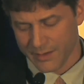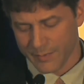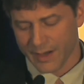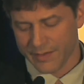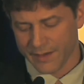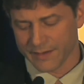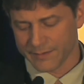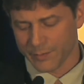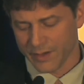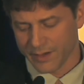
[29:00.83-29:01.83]
but I think
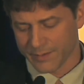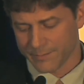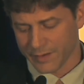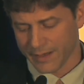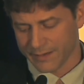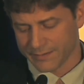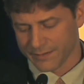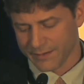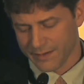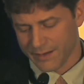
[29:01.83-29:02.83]
it's pretty complete.
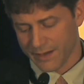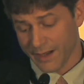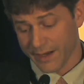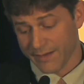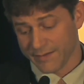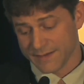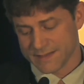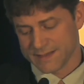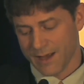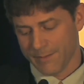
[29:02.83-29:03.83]
And again,
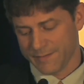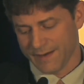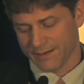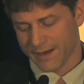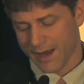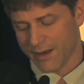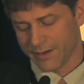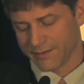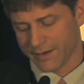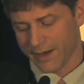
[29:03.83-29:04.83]
these top 10
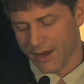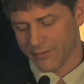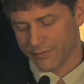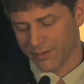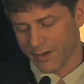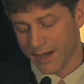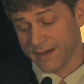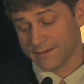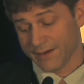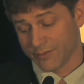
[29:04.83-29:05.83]
counties account for
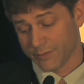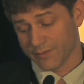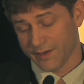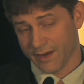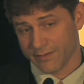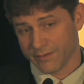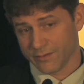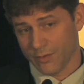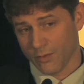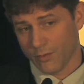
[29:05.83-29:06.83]
87% of the
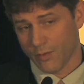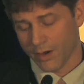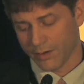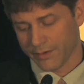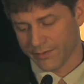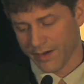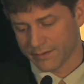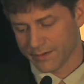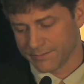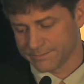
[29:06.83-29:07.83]
total water
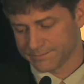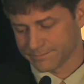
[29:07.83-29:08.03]
injected.